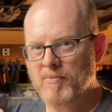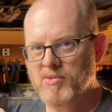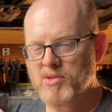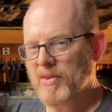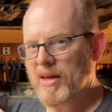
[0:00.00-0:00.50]

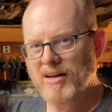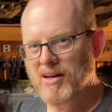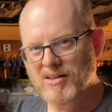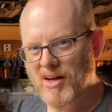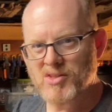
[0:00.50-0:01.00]
so that
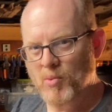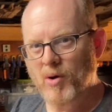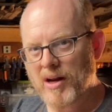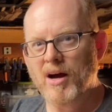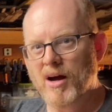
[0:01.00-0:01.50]
it doesn't
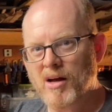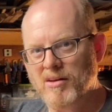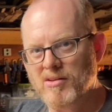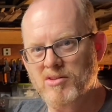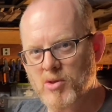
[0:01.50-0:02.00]
want to
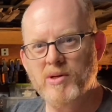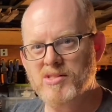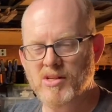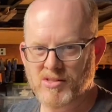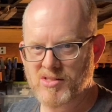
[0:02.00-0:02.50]

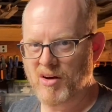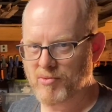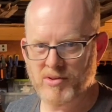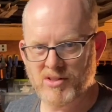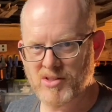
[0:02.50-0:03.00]
untwist itself
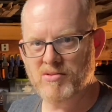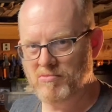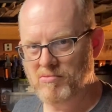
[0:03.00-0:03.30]
with just